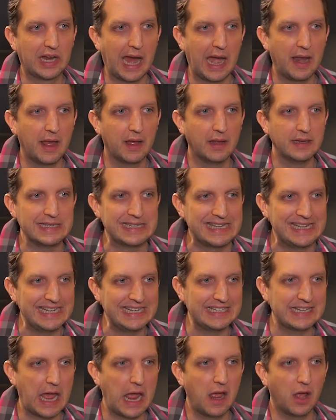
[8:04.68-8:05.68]
kind of
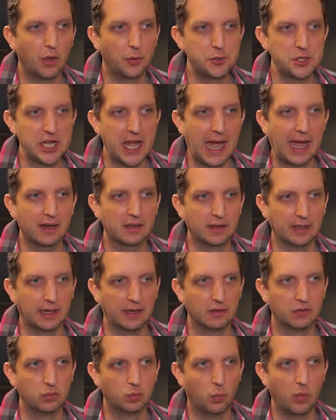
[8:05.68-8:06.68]
detailed
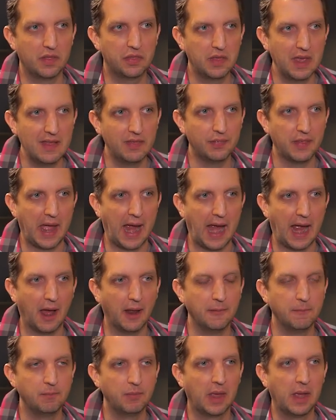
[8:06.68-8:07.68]
checklist within
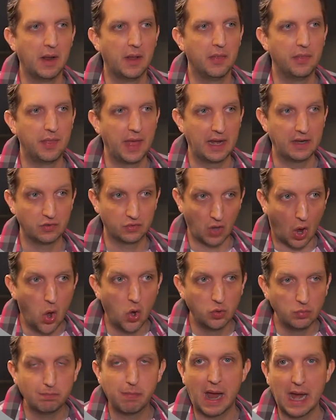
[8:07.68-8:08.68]
that that is
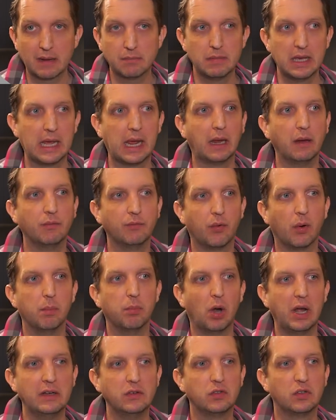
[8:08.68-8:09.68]
owned by me for
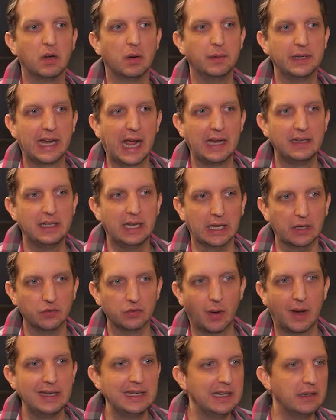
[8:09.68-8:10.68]
brainstorming ideas.
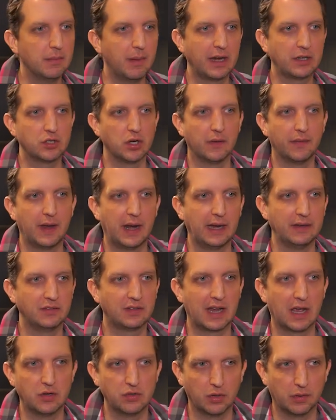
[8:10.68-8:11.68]
So I need to make sure that I
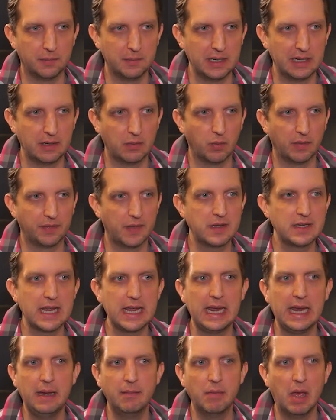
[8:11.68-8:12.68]
schedule the meeting with the
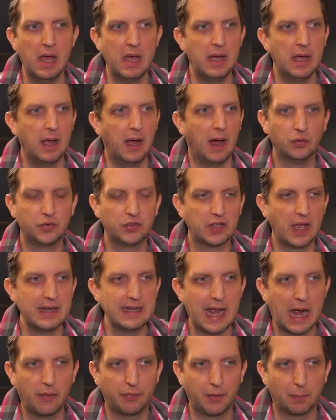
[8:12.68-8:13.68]
team,
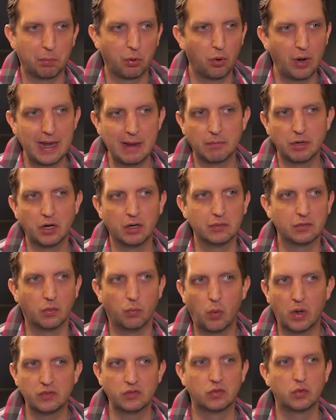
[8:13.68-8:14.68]
send out the parameters
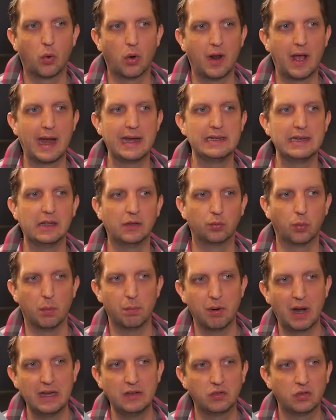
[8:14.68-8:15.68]
of what sort of ideas we're
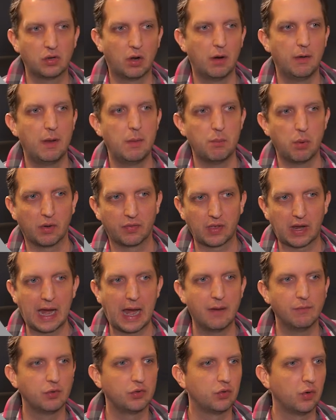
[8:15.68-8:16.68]
brainstorming, book the
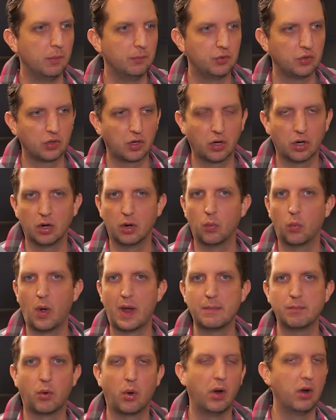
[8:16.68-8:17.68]
conference room, secure it,
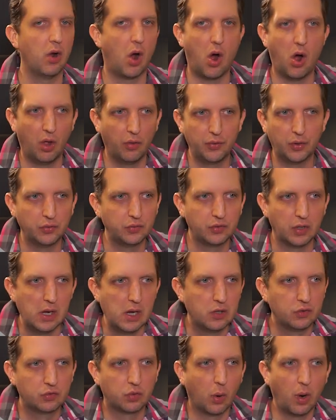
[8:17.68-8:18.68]
whiteboard, all those
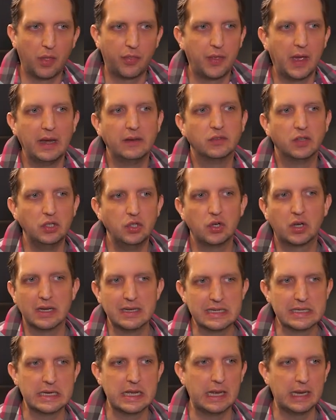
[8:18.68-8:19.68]
sort of things. And you
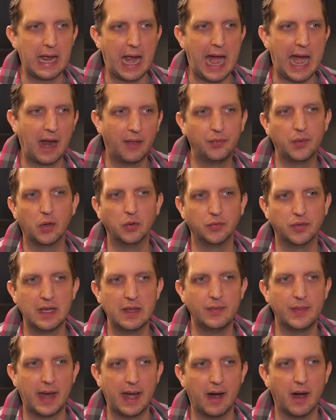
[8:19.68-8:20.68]
can add those
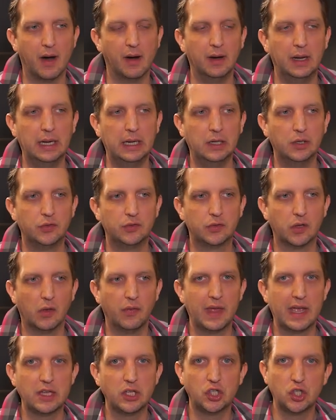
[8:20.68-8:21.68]
in there so
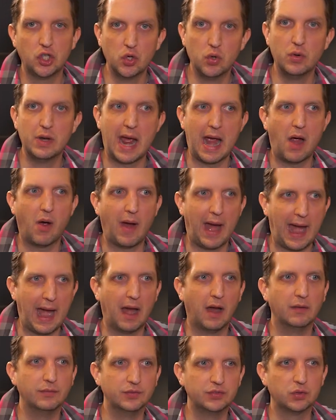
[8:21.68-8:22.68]
that you now
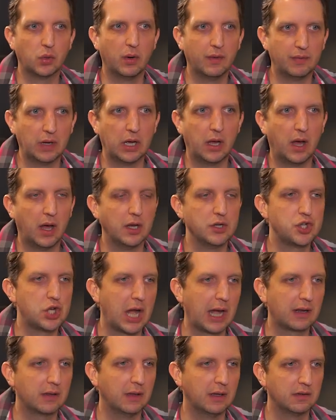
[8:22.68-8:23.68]
have sort of a, a
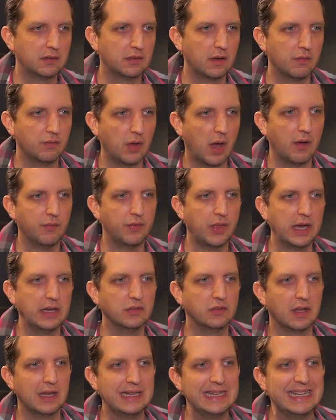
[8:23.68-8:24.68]
checklist of, of
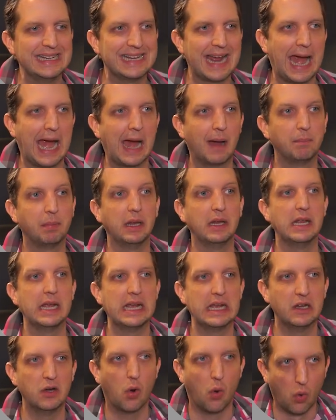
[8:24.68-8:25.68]
things that need to happen
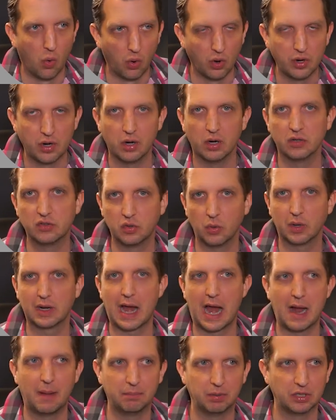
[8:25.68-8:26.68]
in order to
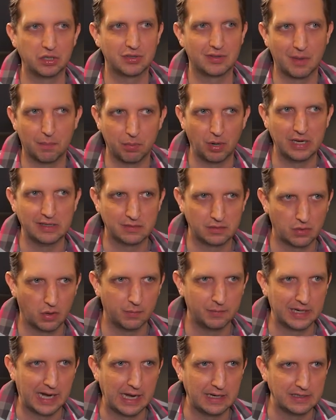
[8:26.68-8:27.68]
accomplish the
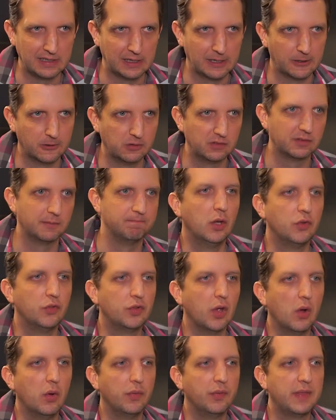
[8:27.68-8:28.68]
brainstorming ideas.
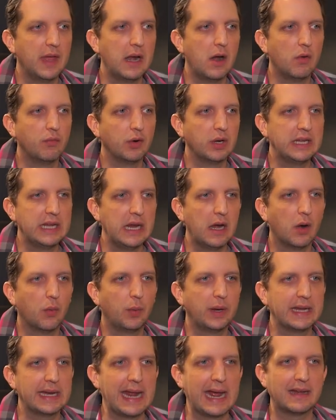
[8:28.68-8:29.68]
So then over here,
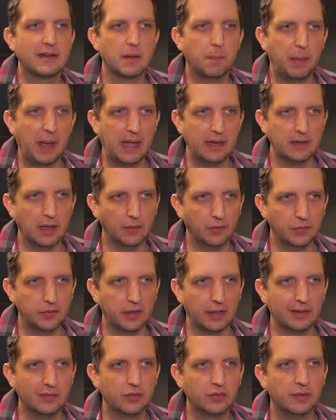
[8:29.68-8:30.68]
we can add
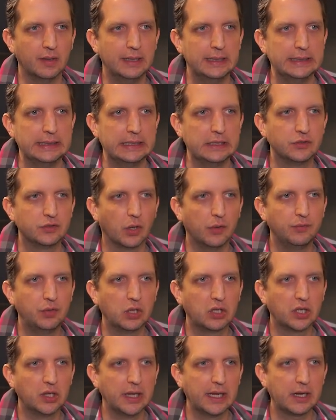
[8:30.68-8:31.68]
dependencies. And so if
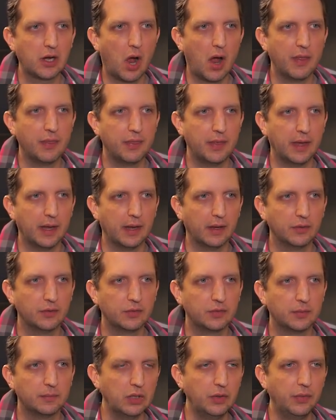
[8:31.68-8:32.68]
you click on
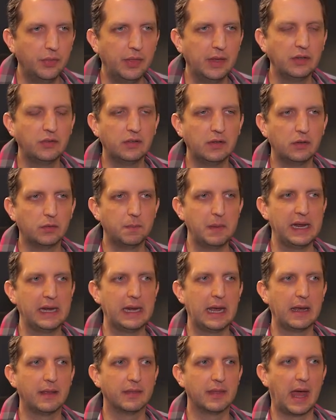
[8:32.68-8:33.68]
this, this is
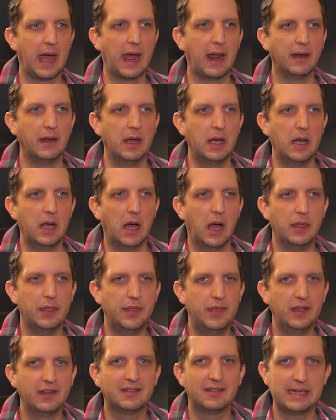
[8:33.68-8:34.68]
meaning that
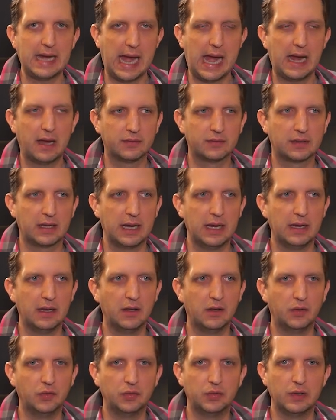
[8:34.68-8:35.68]
this task
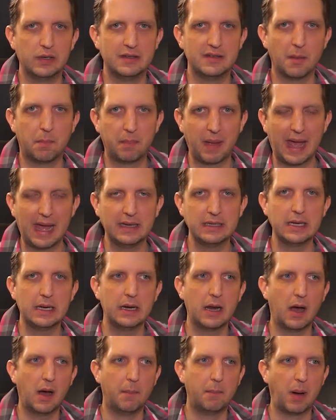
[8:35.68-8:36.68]
is
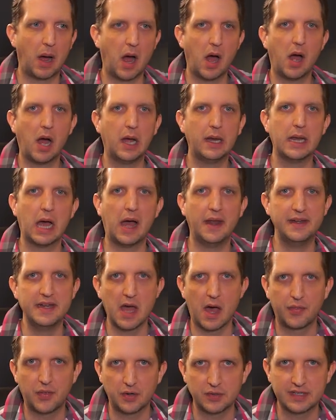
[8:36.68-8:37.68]
dependent upon
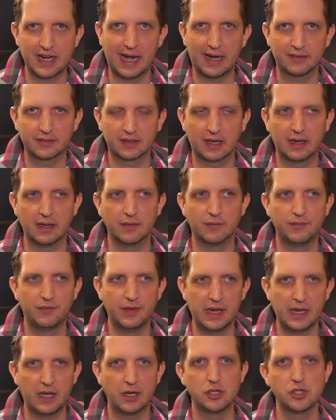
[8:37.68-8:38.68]
another task getting
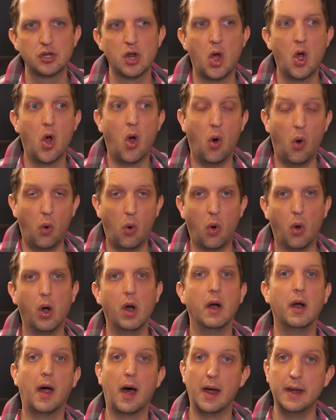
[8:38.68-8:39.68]
finished,
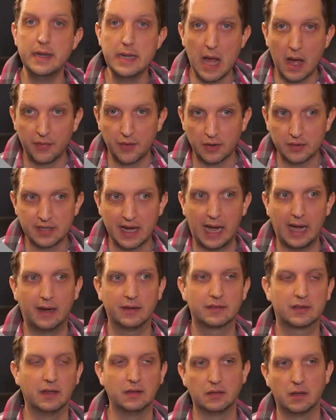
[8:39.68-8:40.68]
or another
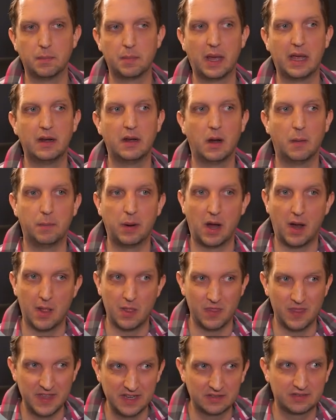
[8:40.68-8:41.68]
task is dependent
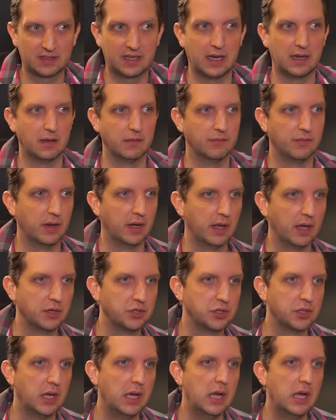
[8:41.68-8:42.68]
upon this getting
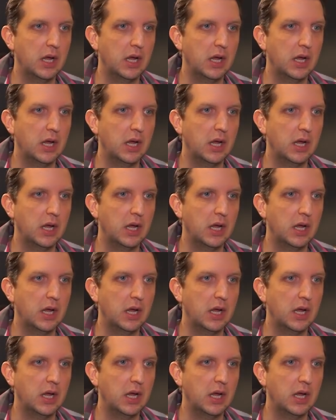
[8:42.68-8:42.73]
finished.